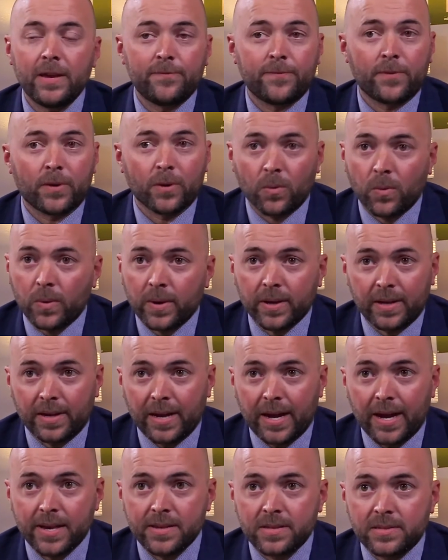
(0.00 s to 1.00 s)
for
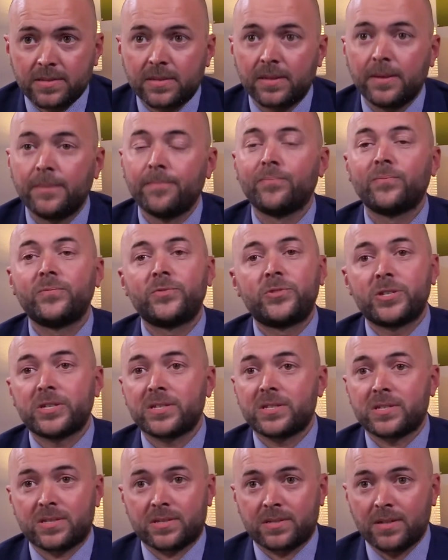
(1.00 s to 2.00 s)
organized.
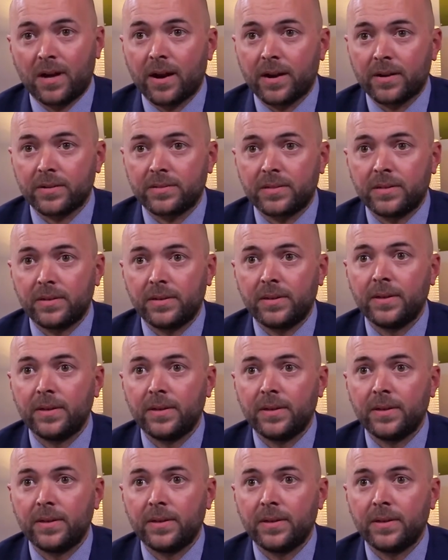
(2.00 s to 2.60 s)
Just start.